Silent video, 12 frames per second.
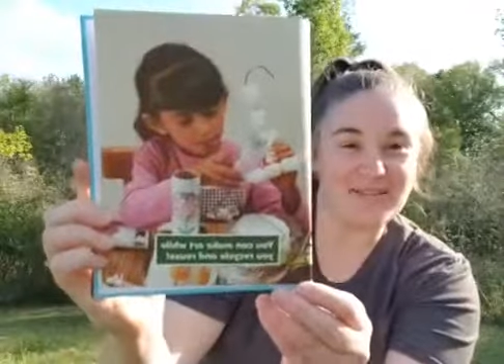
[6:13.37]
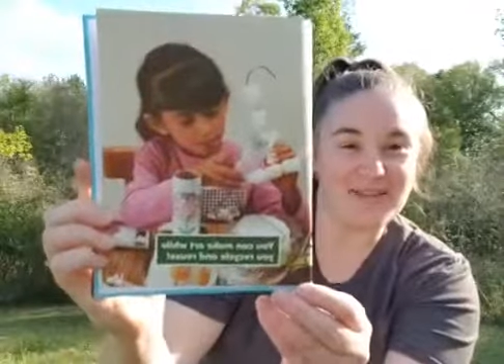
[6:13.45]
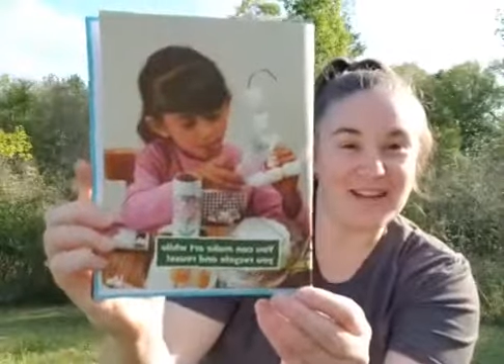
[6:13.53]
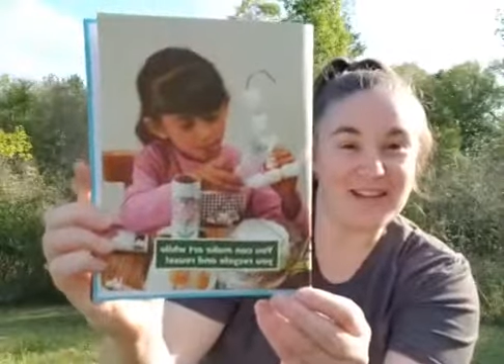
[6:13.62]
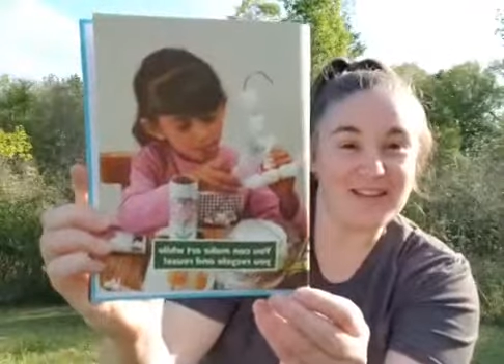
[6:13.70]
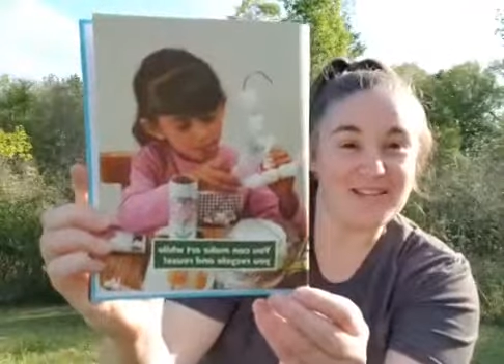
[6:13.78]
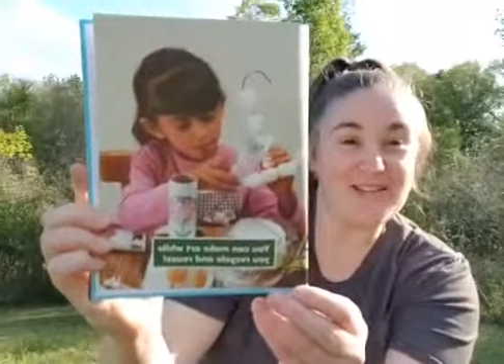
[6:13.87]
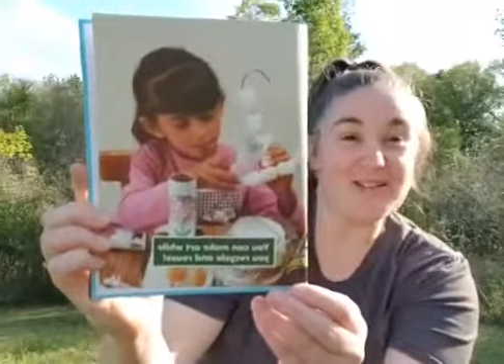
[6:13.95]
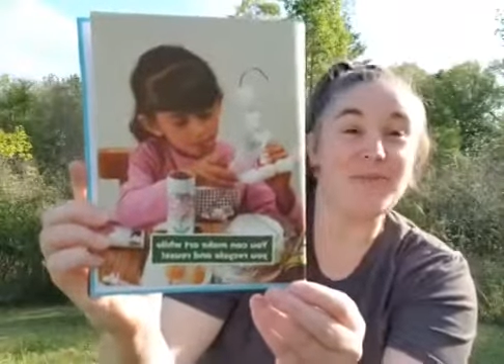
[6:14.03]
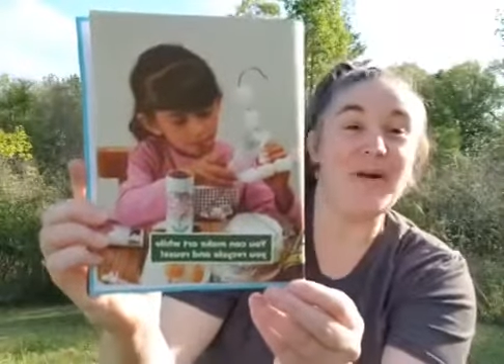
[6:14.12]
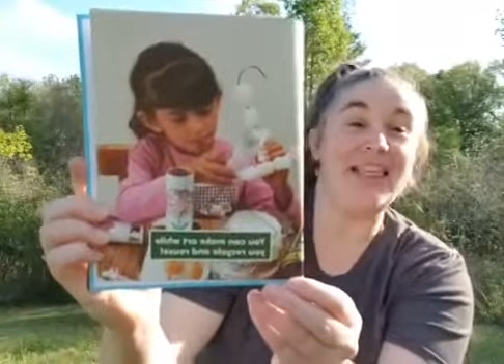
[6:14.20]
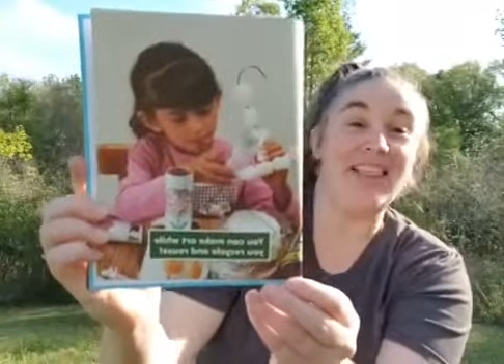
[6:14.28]

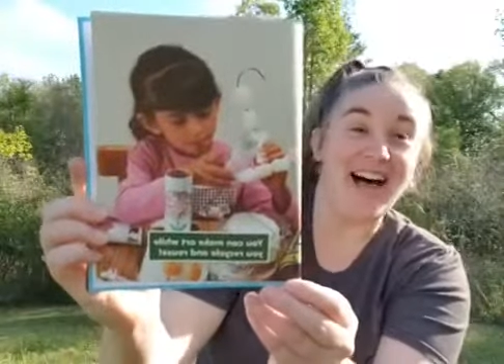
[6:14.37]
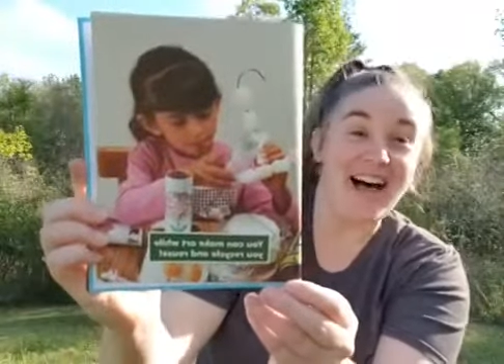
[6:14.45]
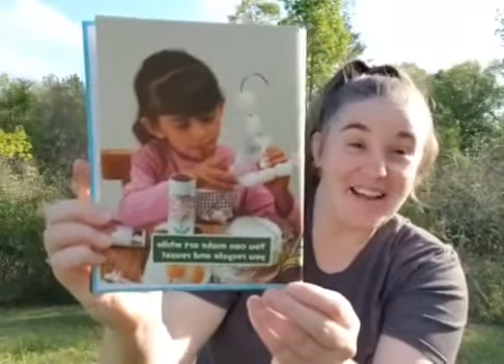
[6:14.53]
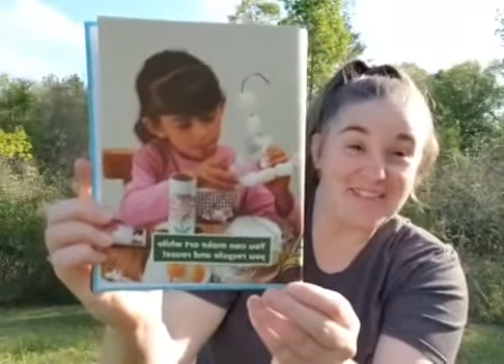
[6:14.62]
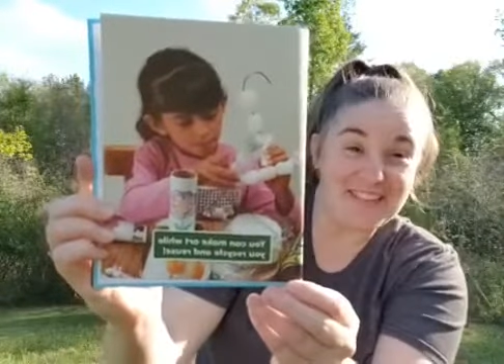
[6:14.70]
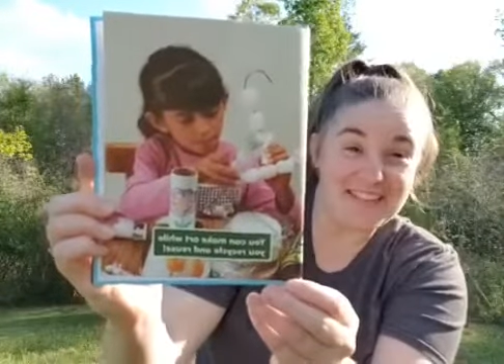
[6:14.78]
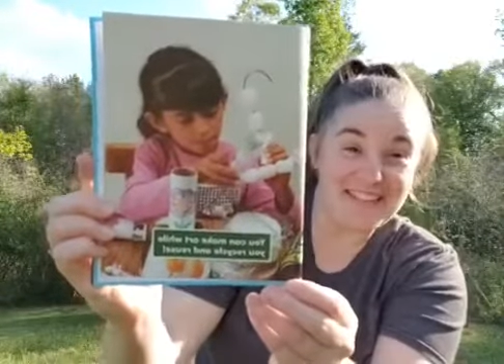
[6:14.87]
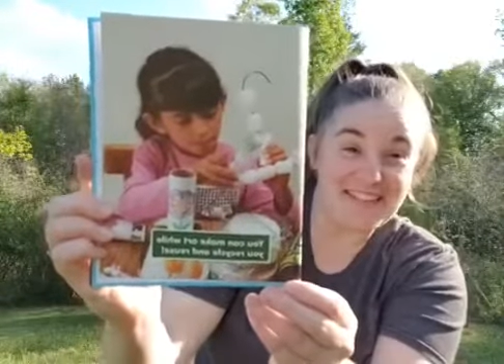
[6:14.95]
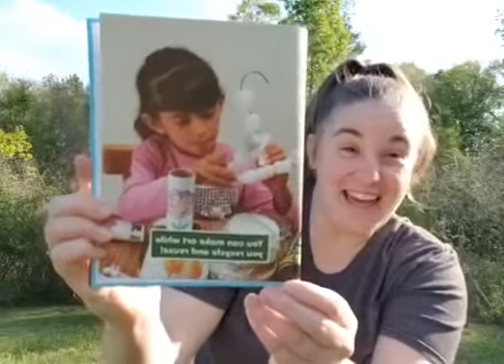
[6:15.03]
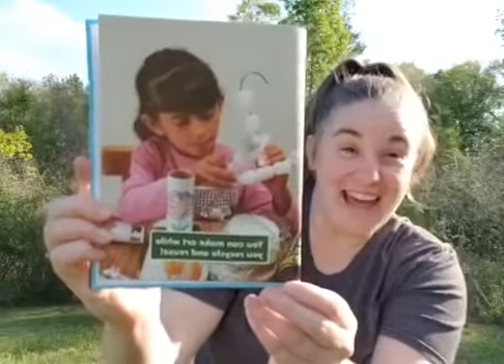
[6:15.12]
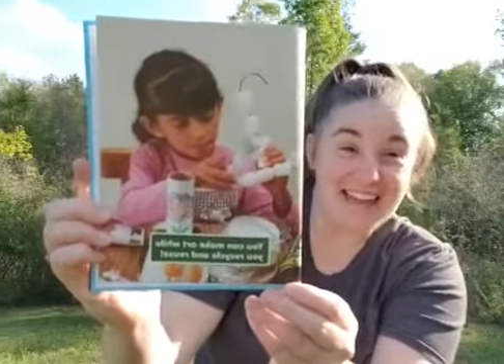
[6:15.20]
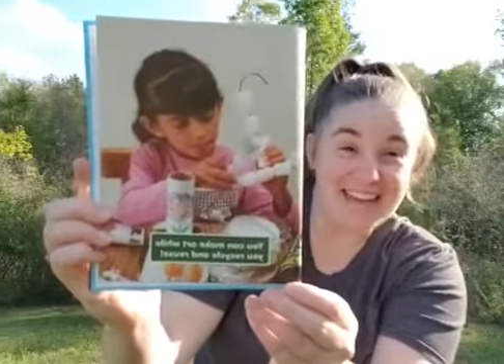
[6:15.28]
reuse. We love to do
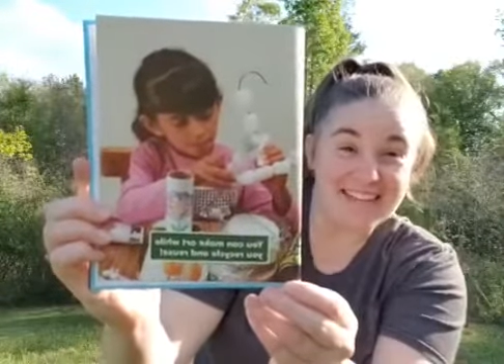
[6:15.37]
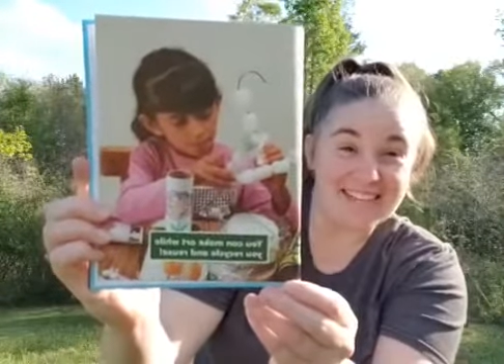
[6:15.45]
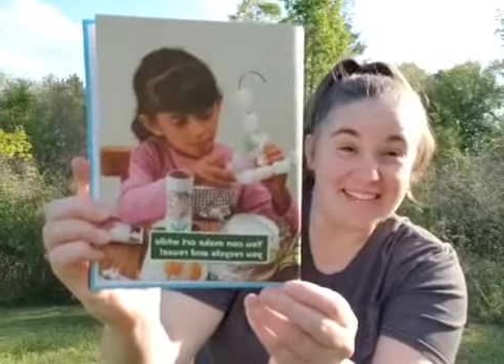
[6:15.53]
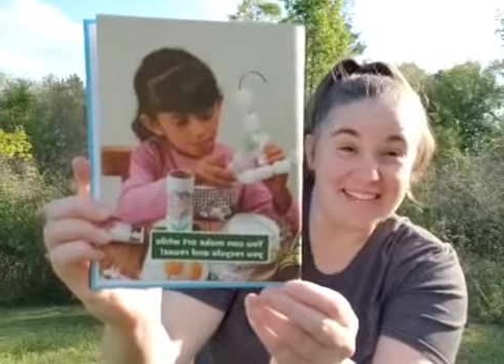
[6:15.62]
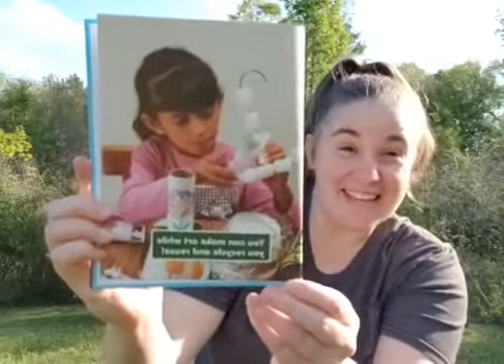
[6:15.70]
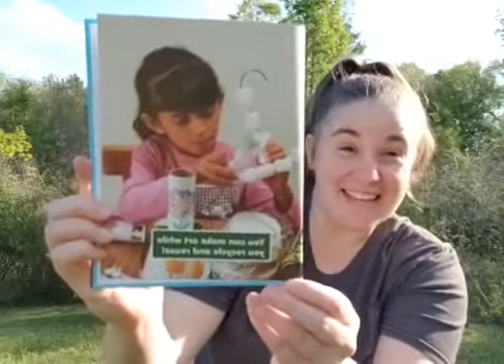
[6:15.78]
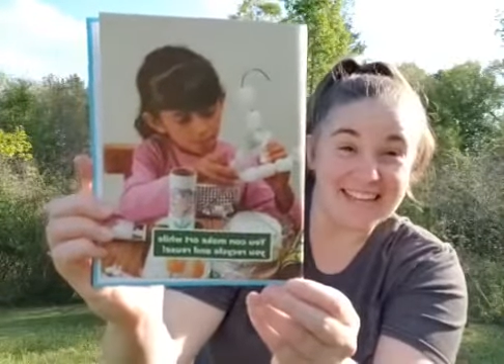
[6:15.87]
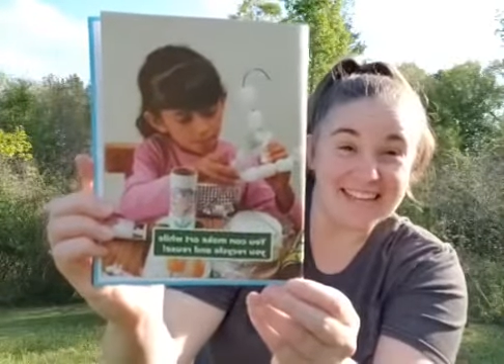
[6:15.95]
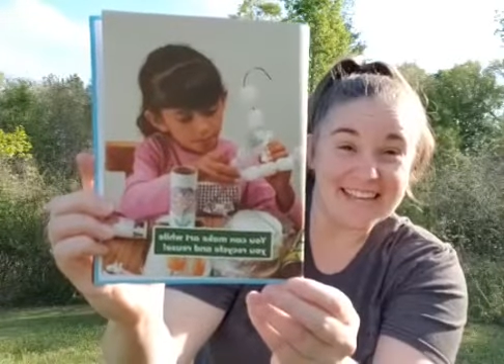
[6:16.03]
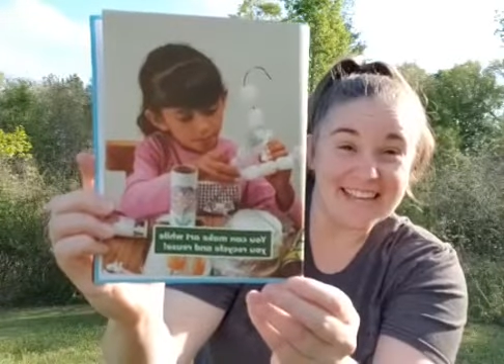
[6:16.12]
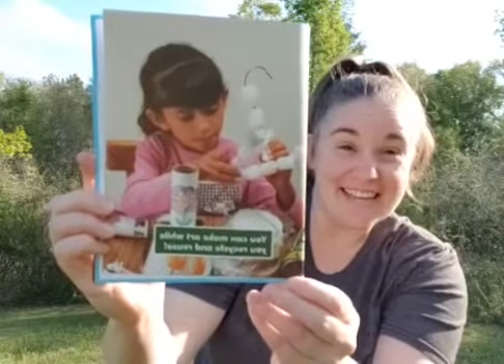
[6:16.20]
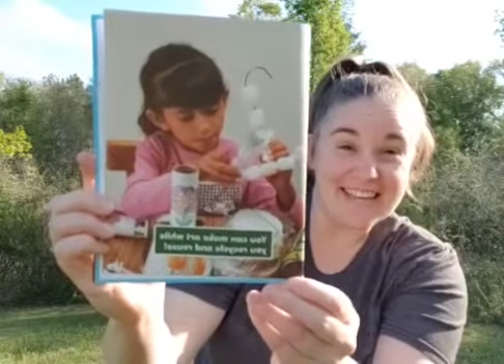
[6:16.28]
that, don't we?